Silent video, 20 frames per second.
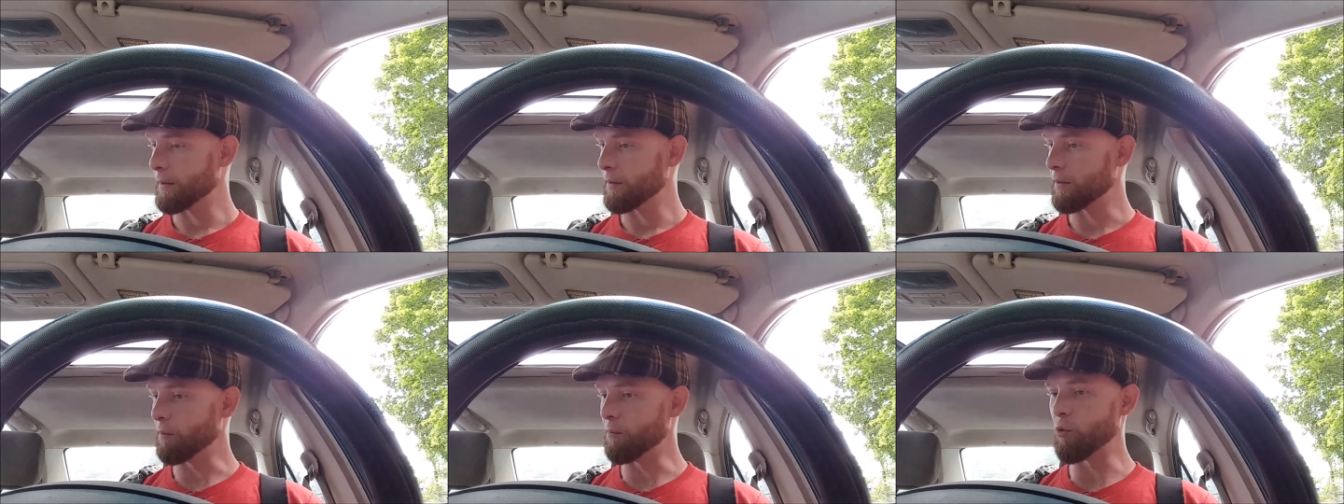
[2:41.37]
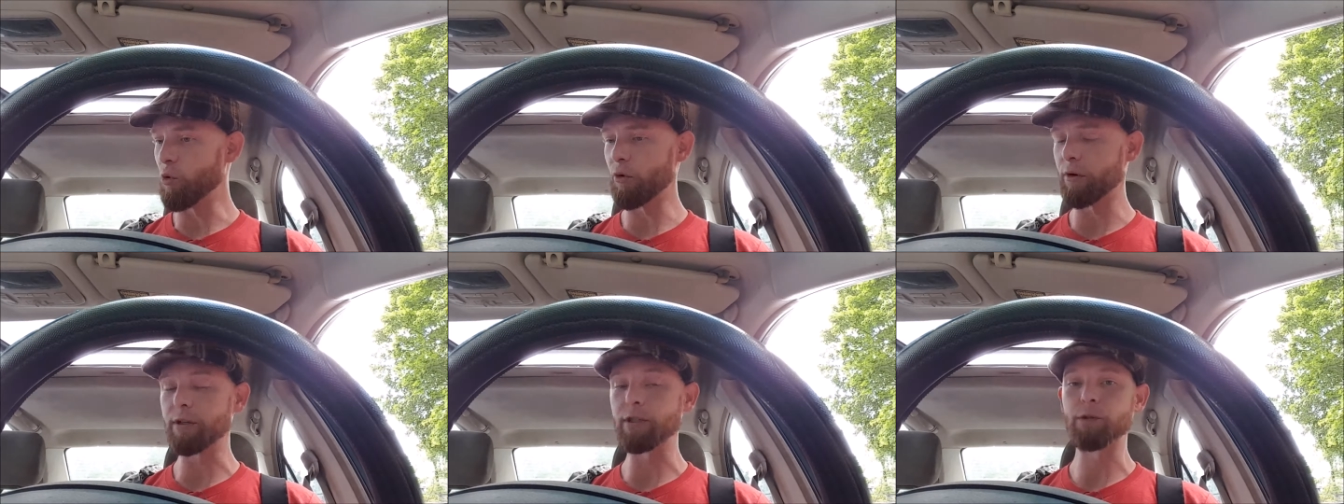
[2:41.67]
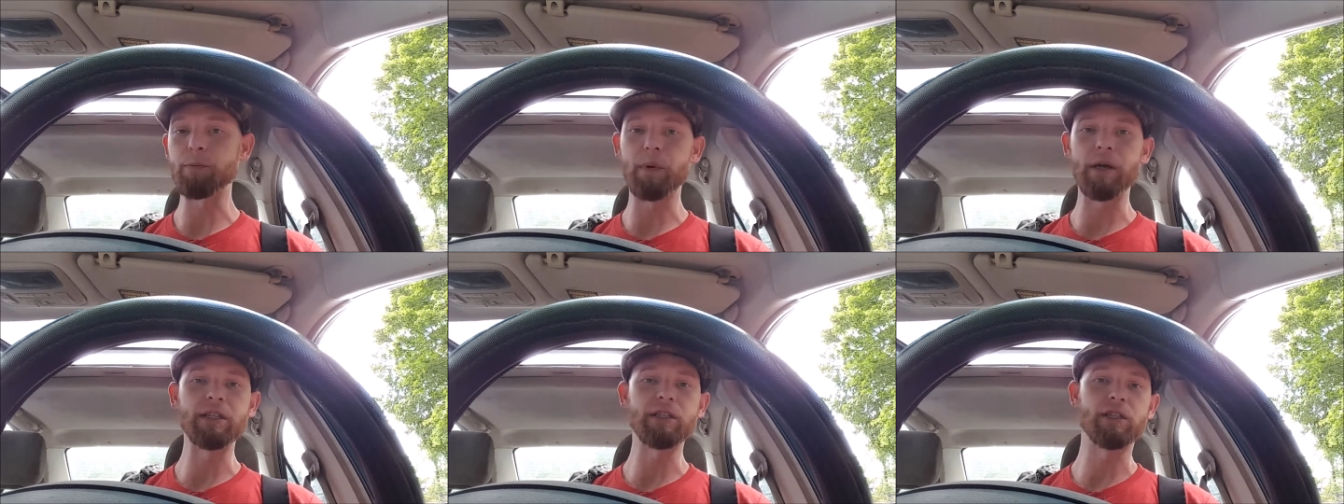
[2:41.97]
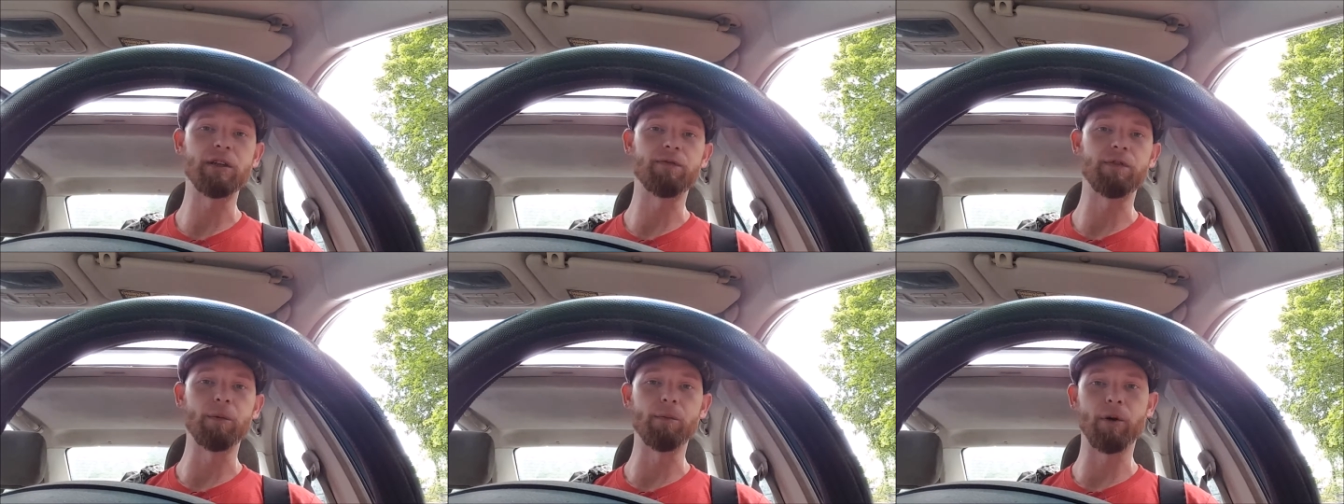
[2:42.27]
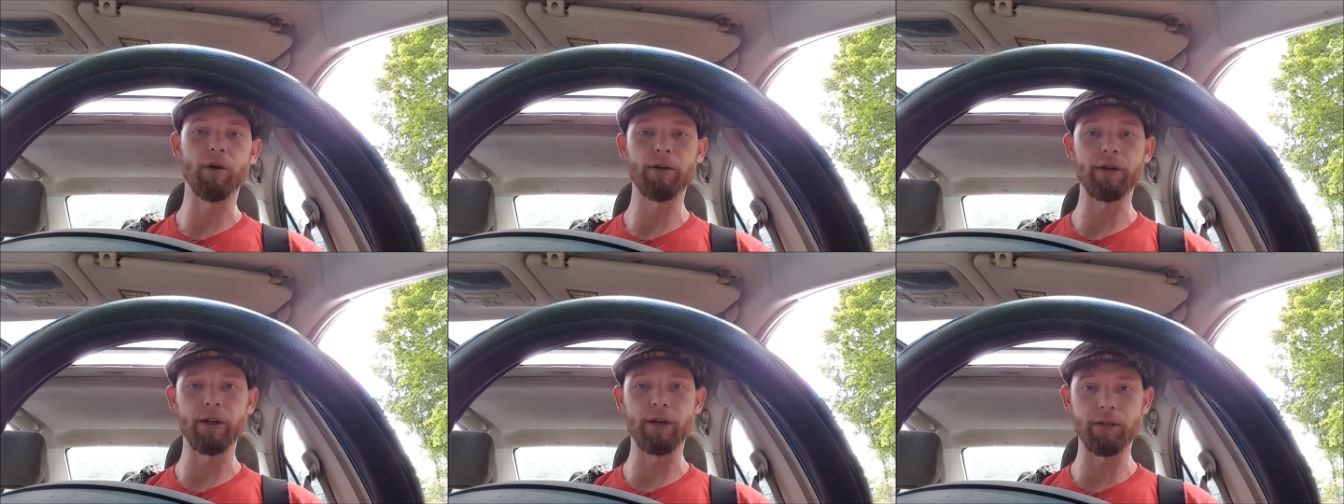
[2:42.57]
the more expensive the
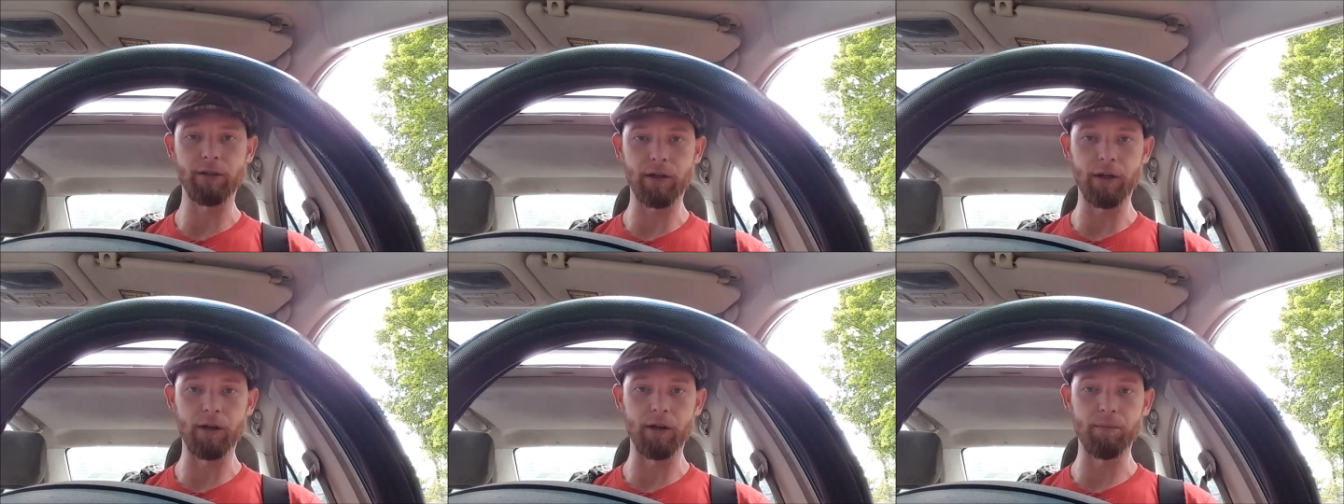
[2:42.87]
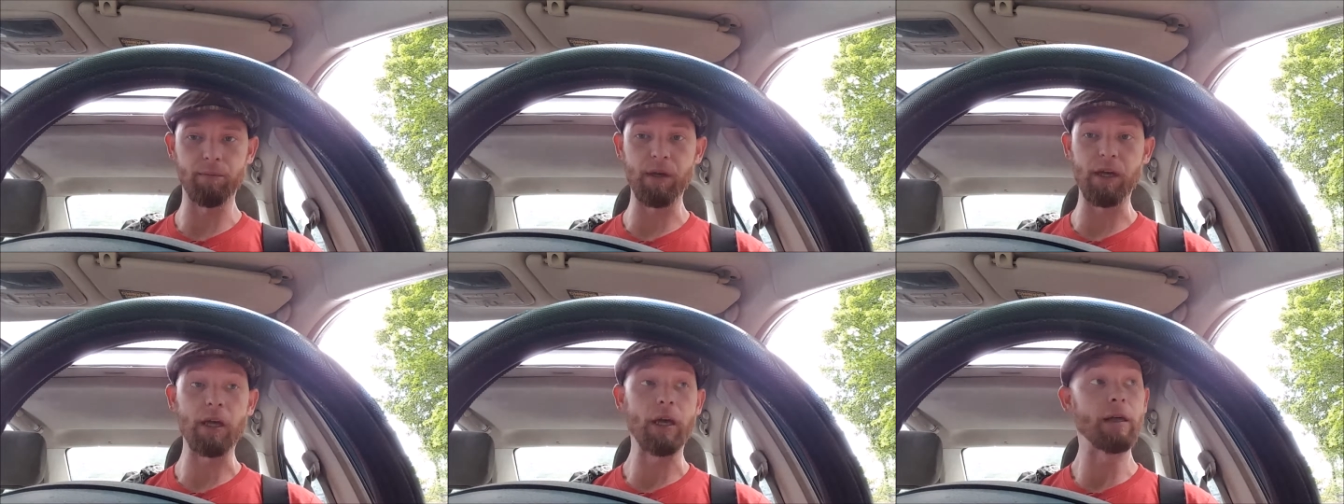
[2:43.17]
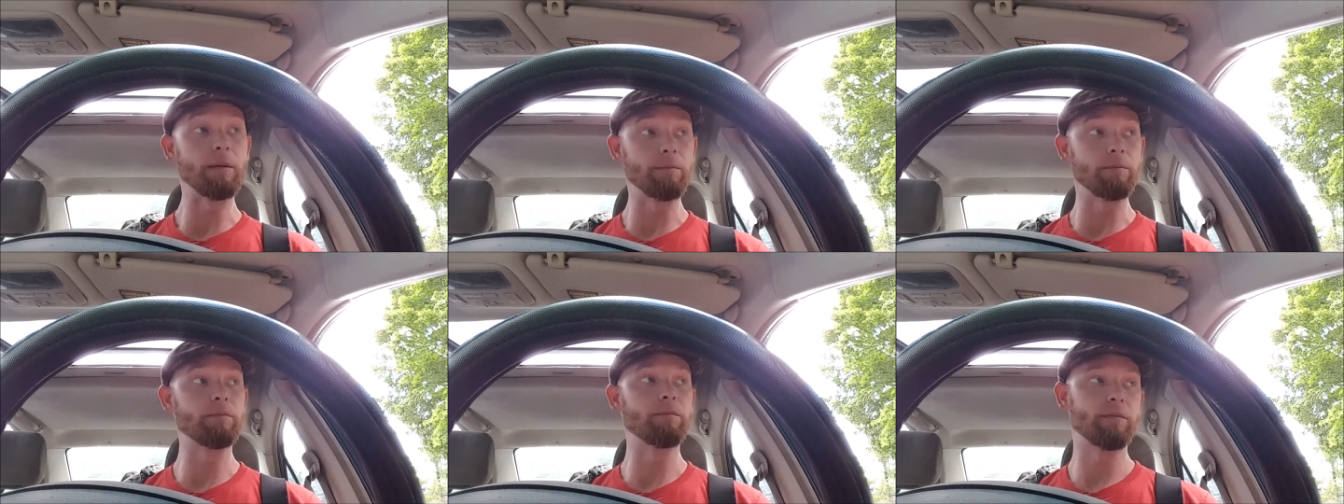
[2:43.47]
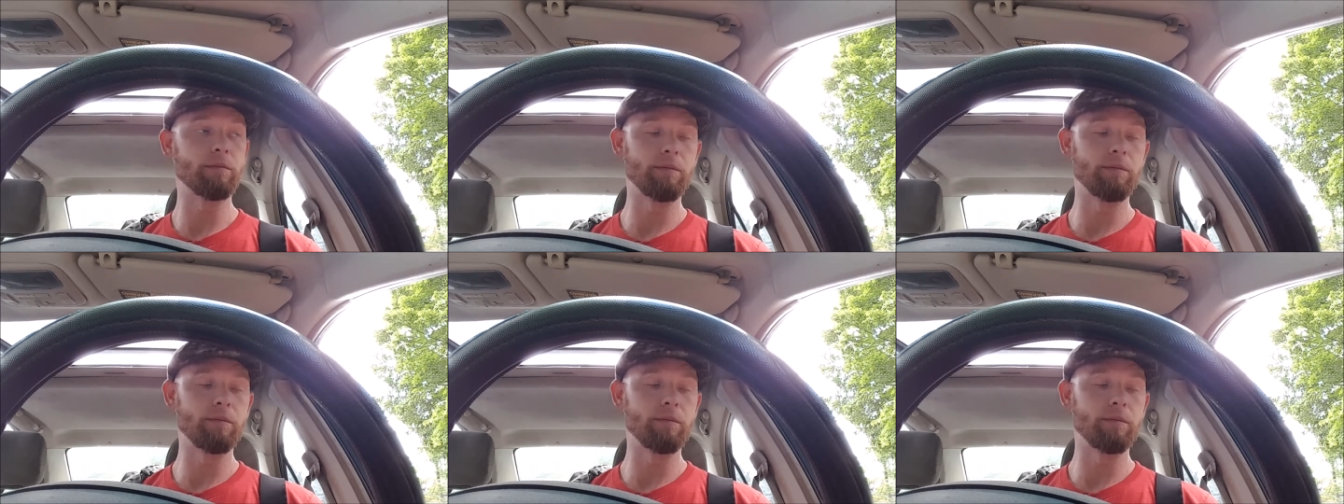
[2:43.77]
market is going to be, and